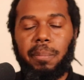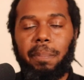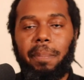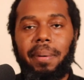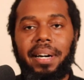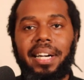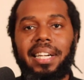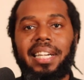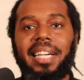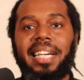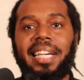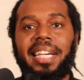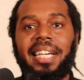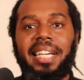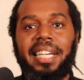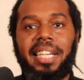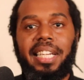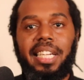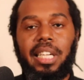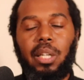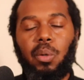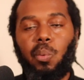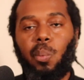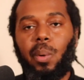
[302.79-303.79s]
but
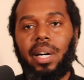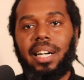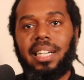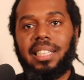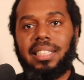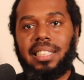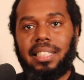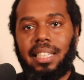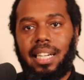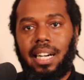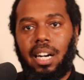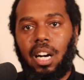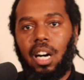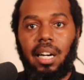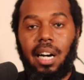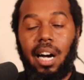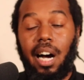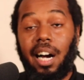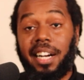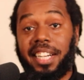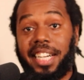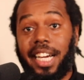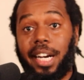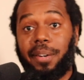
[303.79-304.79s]
he was a
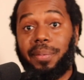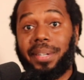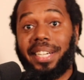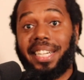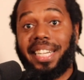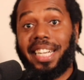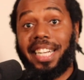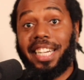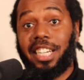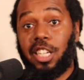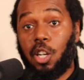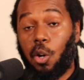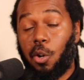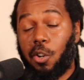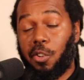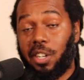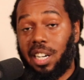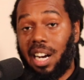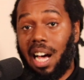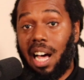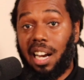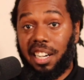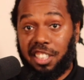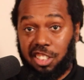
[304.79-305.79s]
Hungarian
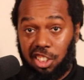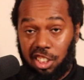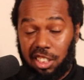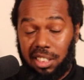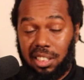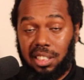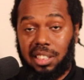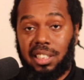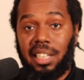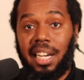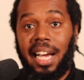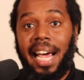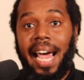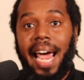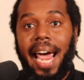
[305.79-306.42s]
endocrinologist,